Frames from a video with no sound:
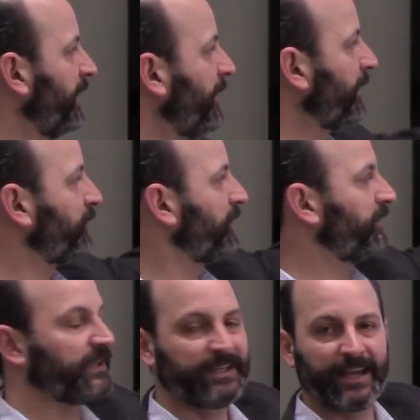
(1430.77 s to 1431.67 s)
and that's what
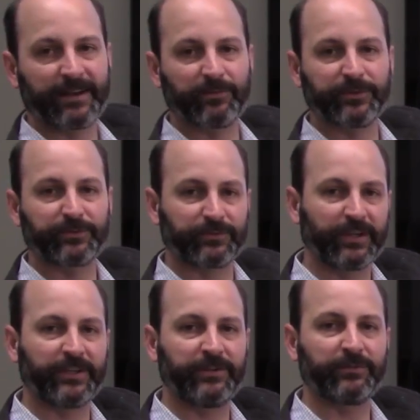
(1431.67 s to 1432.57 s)
you can get, which will
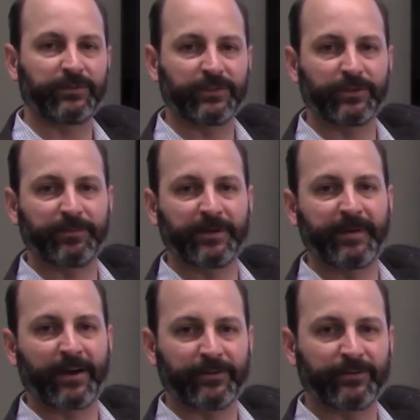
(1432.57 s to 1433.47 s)
tell you a little bit
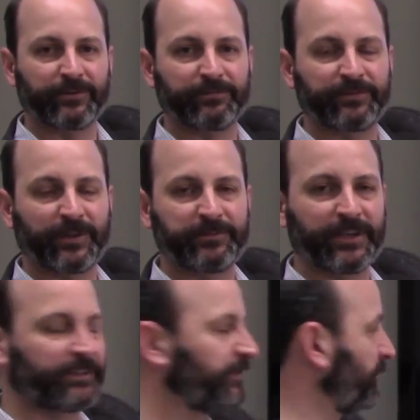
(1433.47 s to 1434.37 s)
about your
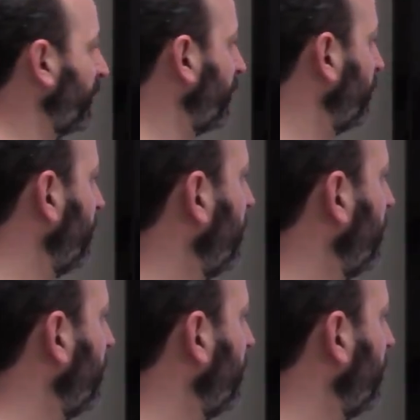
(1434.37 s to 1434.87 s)
subject as well.